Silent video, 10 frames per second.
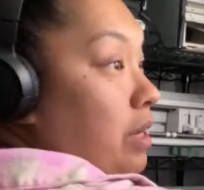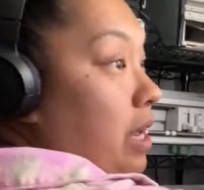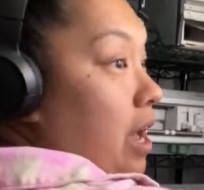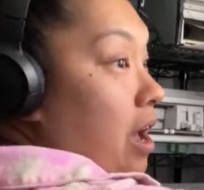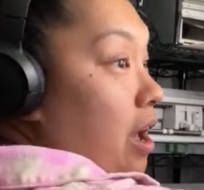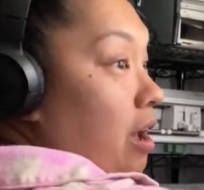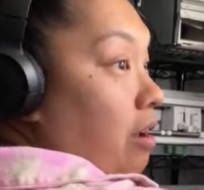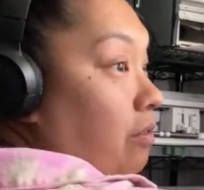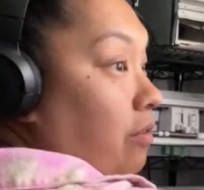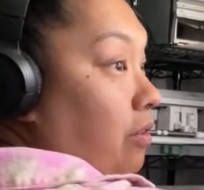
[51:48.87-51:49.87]
We
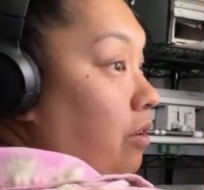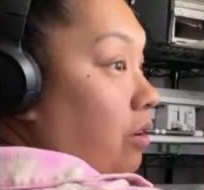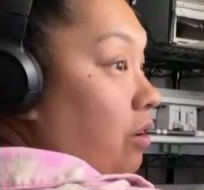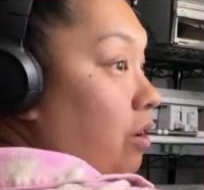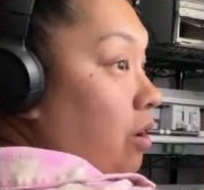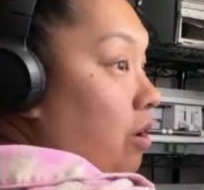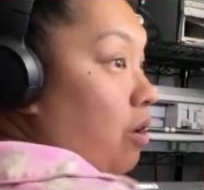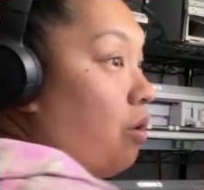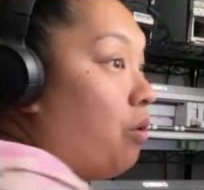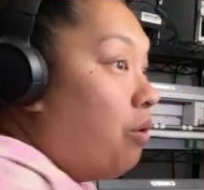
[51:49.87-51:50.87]
have
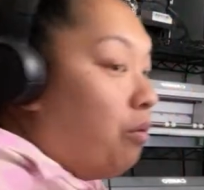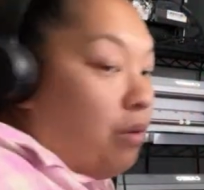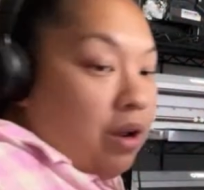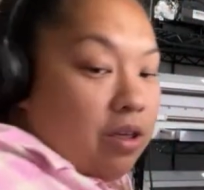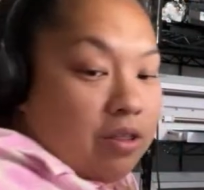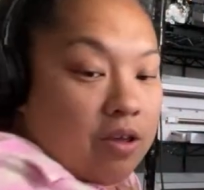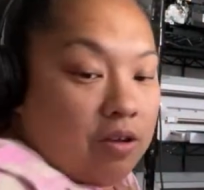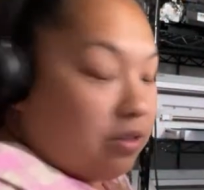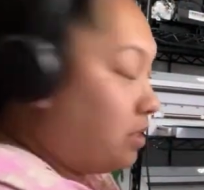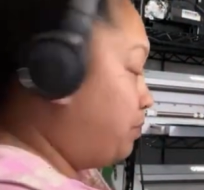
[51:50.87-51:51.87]
one of those.